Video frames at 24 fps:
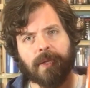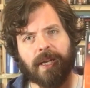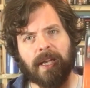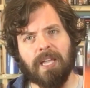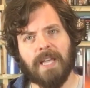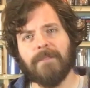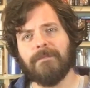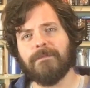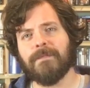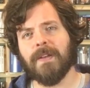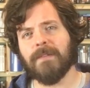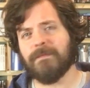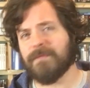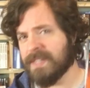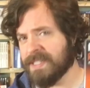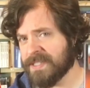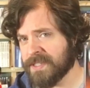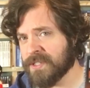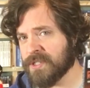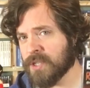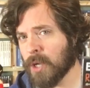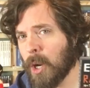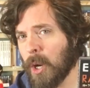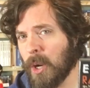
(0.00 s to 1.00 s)
if if
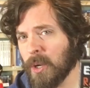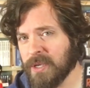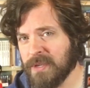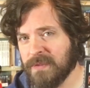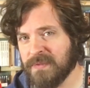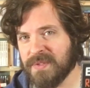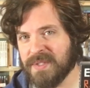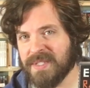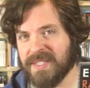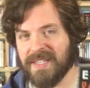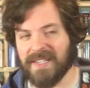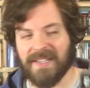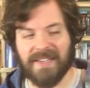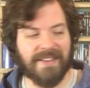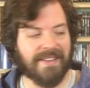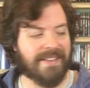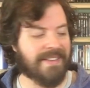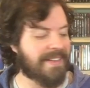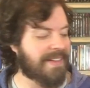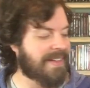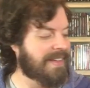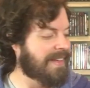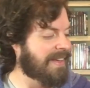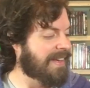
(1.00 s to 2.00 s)
this is all you've
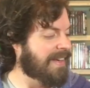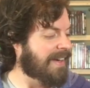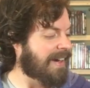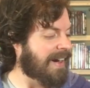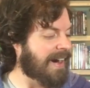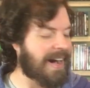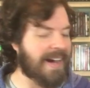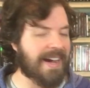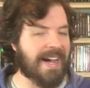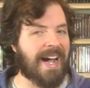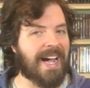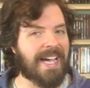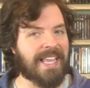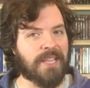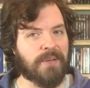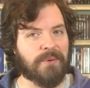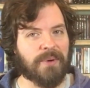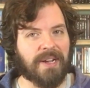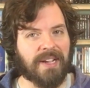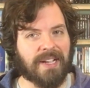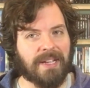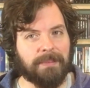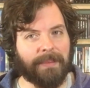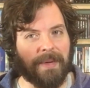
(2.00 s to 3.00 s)
seen, I highly
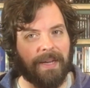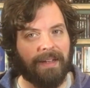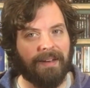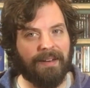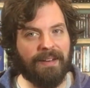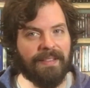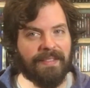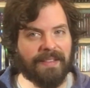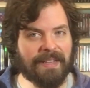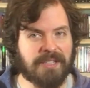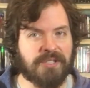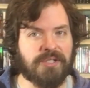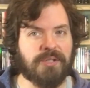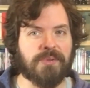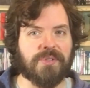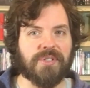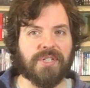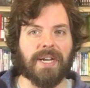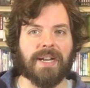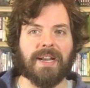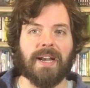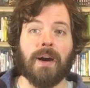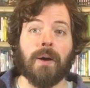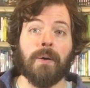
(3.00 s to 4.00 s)
recommend that you
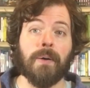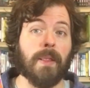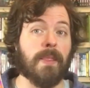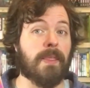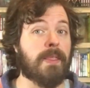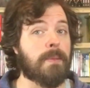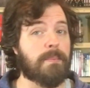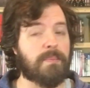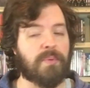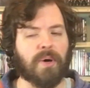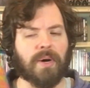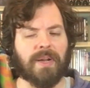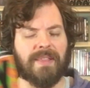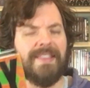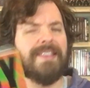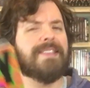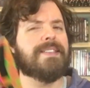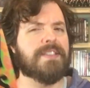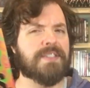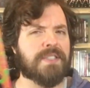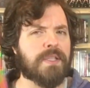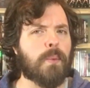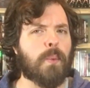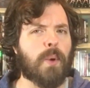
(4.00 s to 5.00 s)
check out the book.
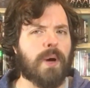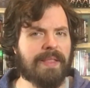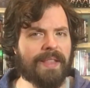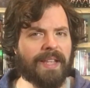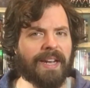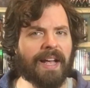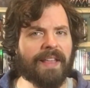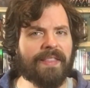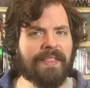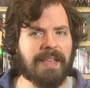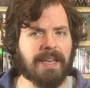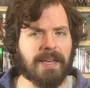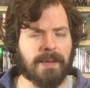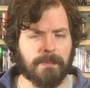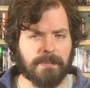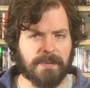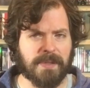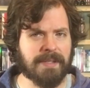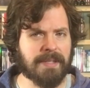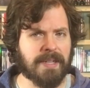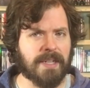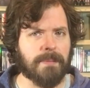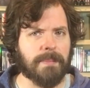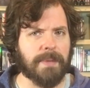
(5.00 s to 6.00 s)
This is the one that I think
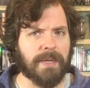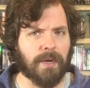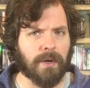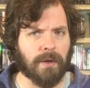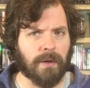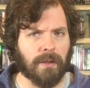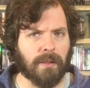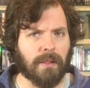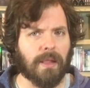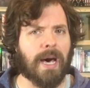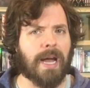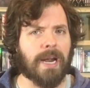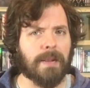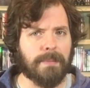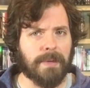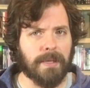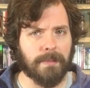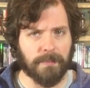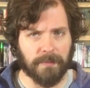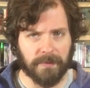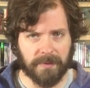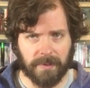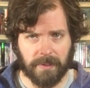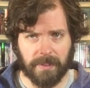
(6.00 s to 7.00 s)
is going to be on a lot of
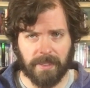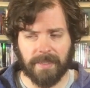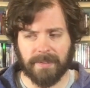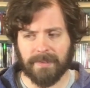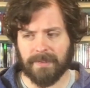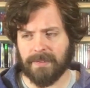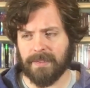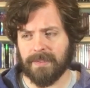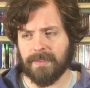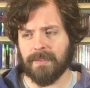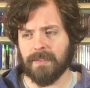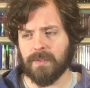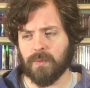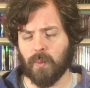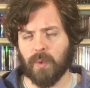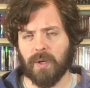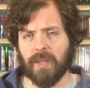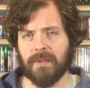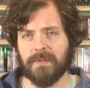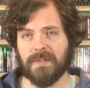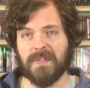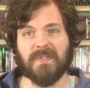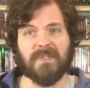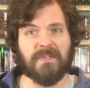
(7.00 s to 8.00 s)
people's list. This is one
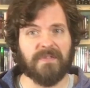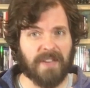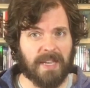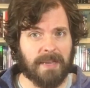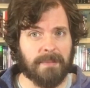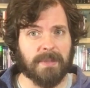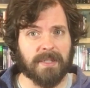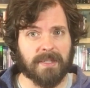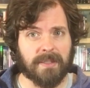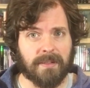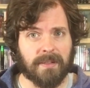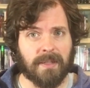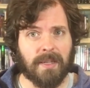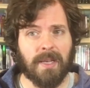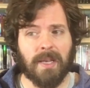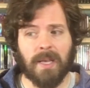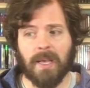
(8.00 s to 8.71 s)
of those famous